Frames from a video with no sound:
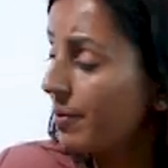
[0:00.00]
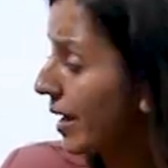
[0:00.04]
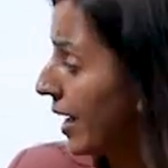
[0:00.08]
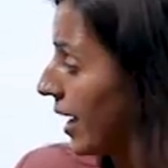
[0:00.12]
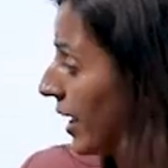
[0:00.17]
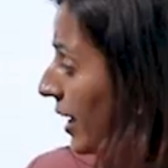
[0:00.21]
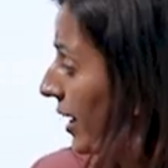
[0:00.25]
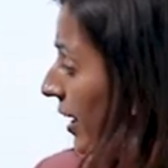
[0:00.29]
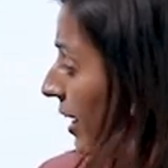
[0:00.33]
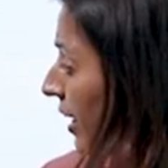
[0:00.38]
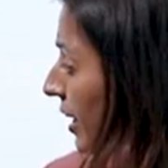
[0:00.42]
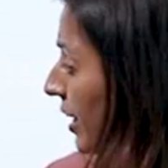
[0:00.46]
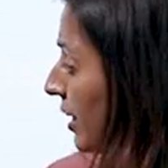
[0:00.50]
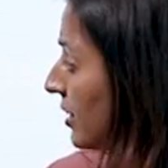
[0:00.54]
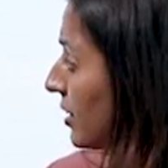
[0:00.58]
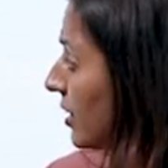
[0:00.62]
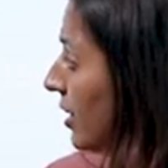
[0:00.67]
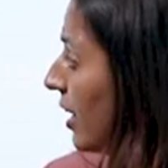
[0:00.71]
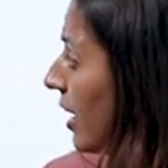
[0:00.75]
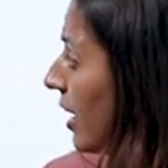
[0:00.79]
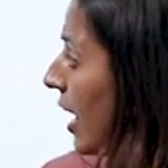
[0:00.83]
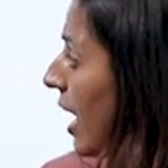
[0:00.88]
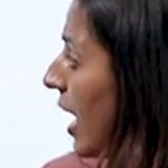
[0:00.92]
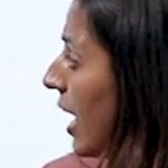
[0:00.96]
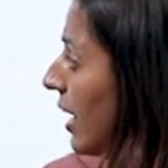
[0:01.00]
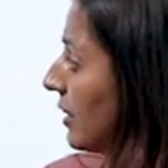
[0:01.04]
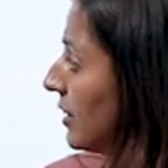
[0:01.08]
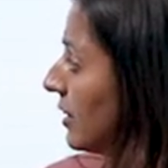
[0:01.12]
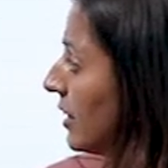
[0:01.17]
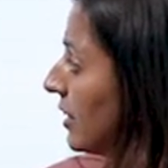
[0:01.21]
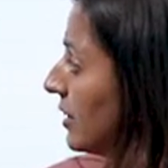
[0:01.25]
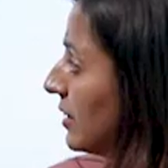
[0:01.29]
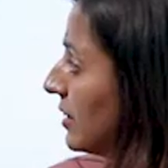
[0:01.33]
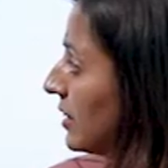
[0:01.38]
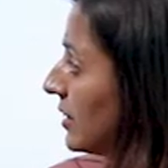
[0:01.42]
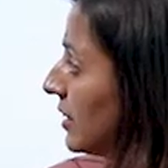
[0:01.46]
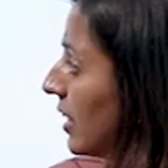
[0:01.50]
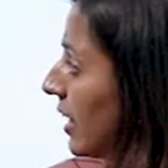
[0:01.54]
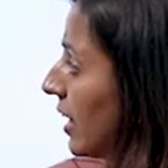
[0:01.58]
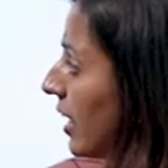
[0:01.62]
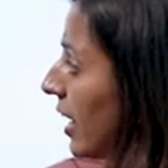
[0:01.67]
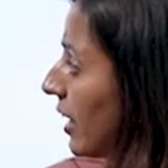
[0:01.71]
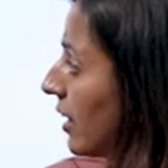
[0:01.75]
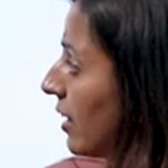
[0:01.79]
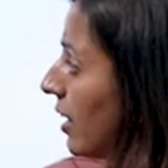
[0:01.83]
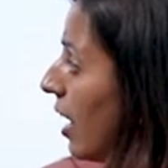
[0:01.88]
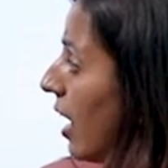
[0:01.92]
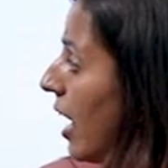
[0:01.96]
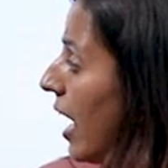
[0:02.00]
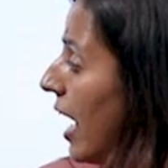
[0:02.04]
bracket and then select.